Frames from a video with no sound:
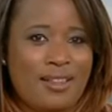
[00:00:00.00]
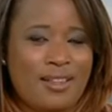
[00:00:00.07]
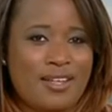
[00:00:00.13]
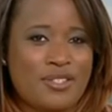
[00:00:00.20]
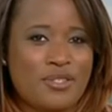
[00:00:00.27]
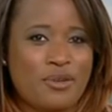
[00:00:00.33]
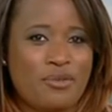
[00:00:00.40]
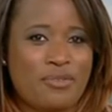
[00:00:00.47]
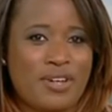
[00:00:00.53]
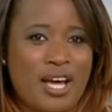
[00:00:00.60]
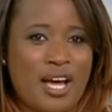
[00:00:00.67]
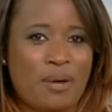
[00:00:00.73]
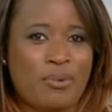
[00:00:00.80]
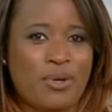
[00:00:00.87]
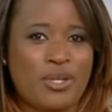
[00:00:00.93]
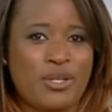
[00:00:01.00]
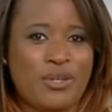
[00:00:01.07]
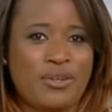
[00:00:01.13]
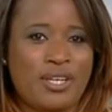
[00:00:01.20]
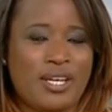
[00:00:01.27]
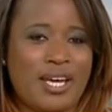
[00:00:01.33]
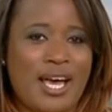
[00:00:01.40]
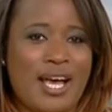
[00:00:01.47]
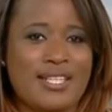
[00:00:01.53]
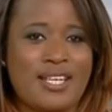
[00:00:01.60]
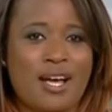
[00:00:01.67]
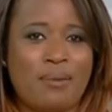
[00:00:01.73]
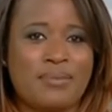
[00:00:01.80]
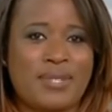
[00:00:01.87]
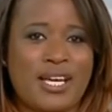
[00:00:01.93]
That's all for now, but you can get
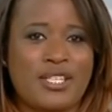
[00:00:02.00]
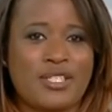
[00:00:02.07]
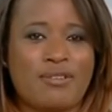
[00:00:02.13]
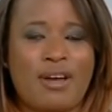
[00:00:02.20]
updates